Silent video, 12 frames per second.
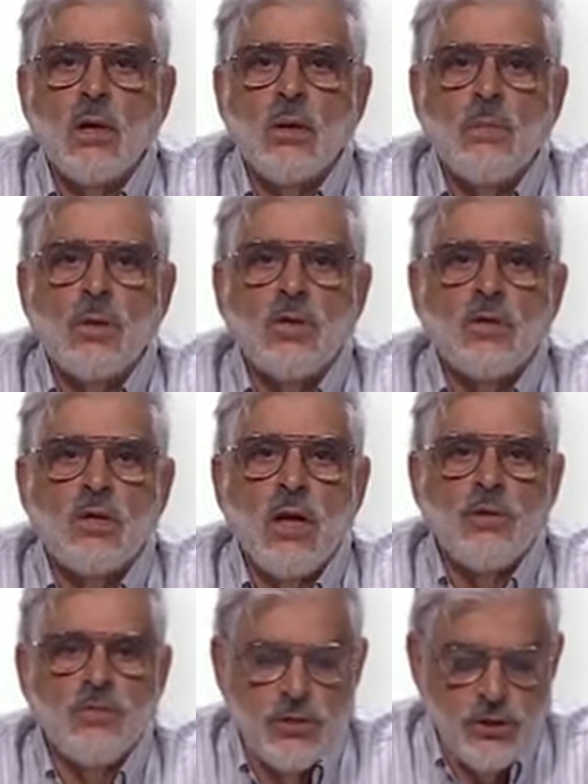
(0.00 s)
But the slot
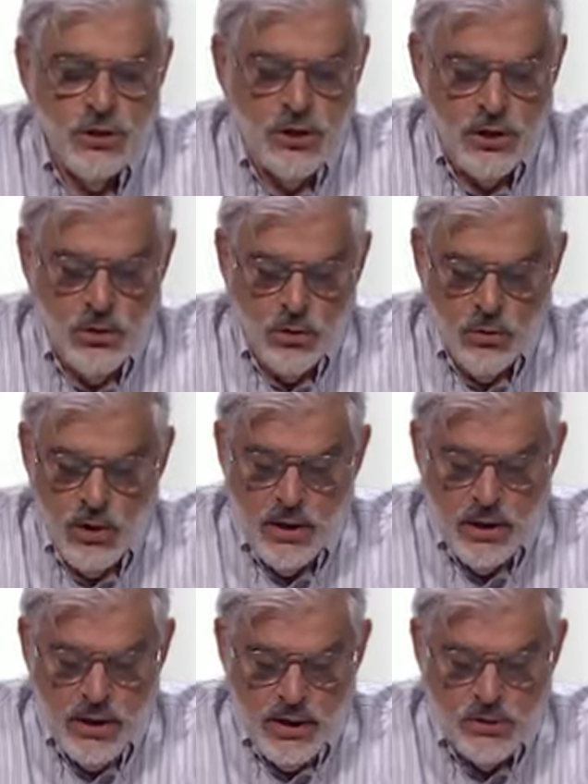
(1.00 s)
for g already
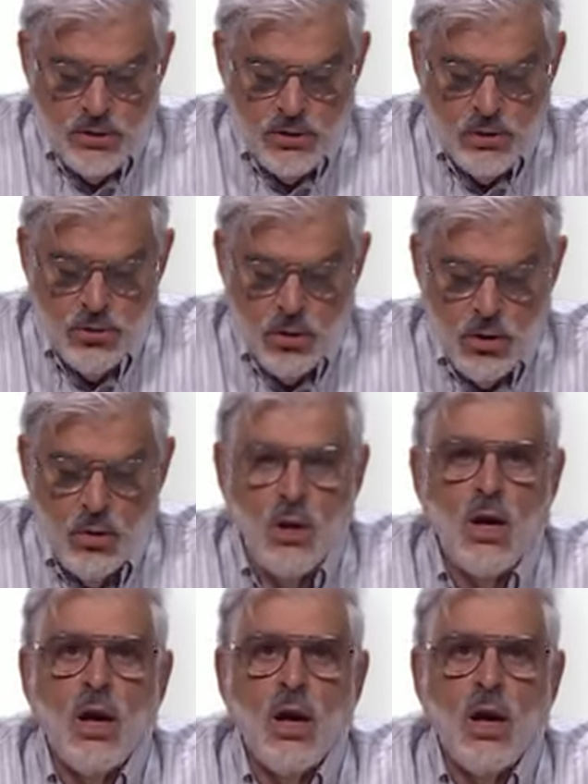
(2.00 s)
has 0,